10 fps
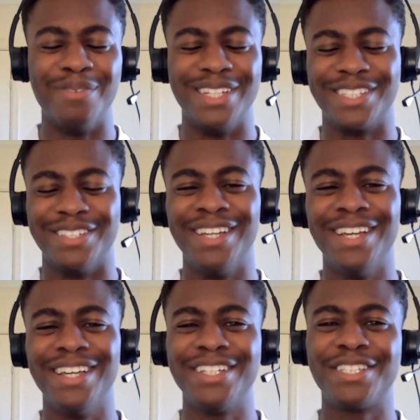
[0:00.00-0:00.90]
allow me to.
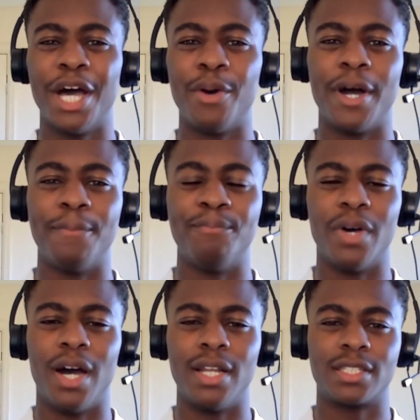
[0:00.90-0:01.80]
So
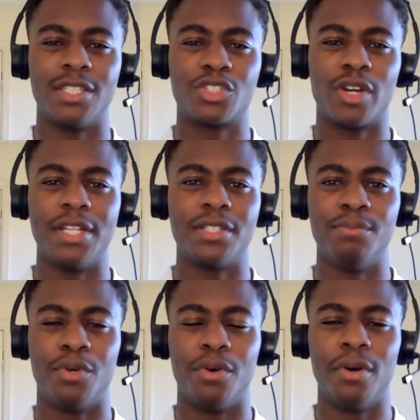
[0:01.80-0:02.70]
um, I looked at trying
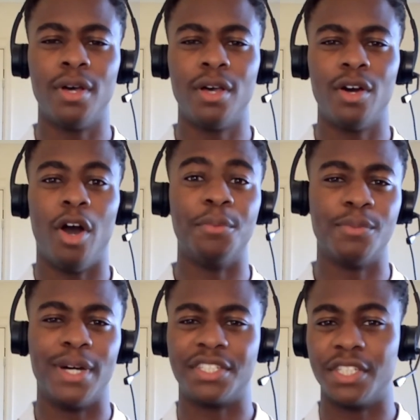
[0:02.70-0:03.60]
to more
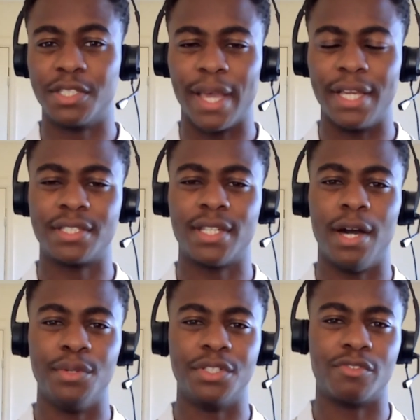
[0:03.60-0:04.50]
optimize the space
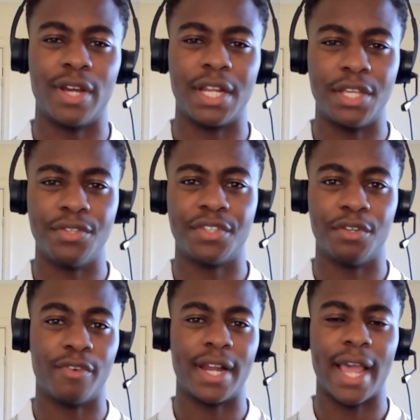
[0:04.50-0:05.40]
that I was already
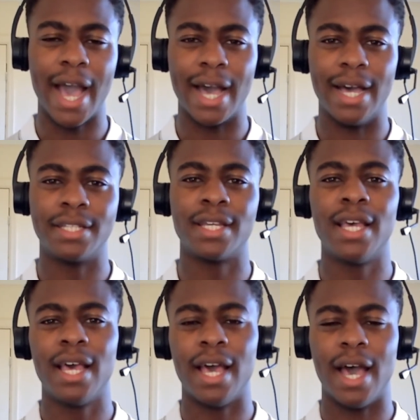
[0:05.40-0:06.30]
using, already had,
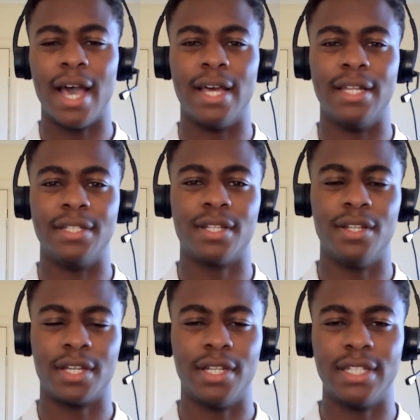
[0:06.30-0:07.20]
and
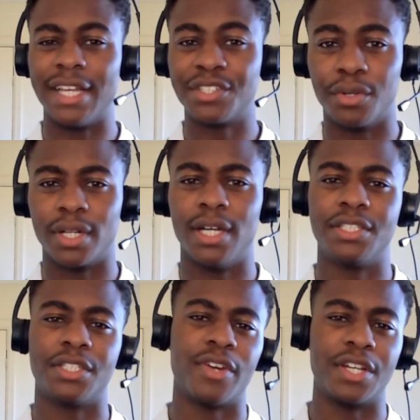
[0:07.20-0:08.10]
looking at desk
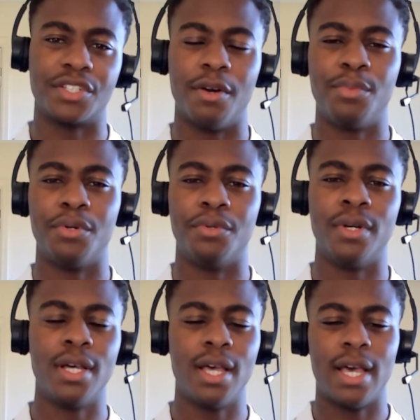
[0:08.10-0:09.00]
organizers, for
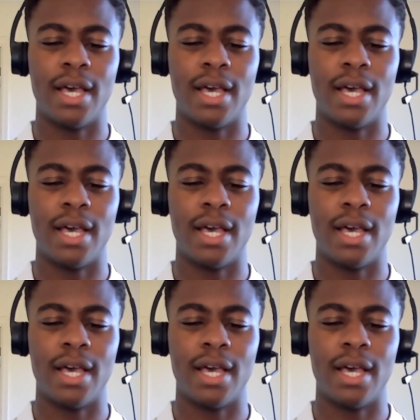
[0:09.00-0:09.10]
example,